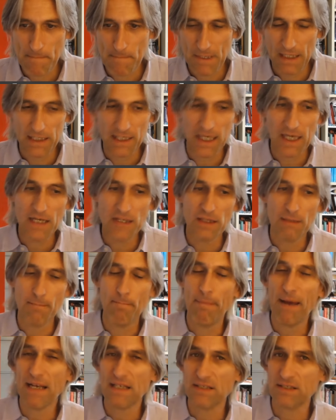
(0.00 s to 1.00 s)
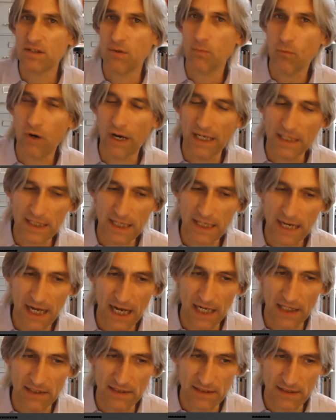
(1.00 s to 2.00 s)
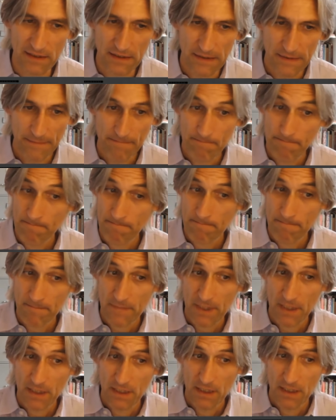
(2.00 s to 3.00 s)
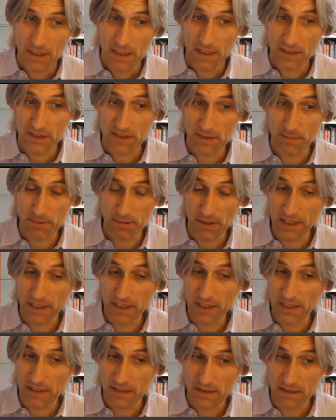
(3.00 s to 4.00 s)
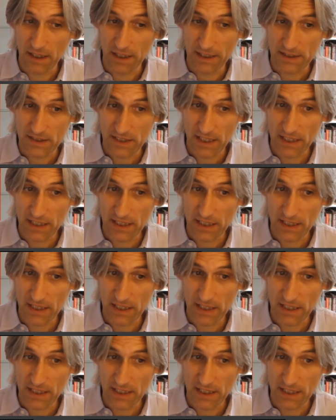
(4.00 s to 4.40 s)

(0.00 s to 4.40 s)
And here, the best that white has is to play knight